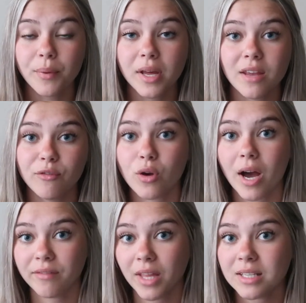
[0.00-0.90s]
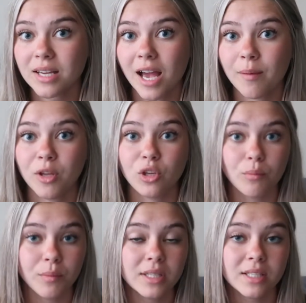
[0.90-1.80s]
But if you have that time and
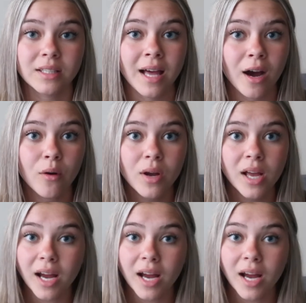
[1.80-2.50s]
your means allow,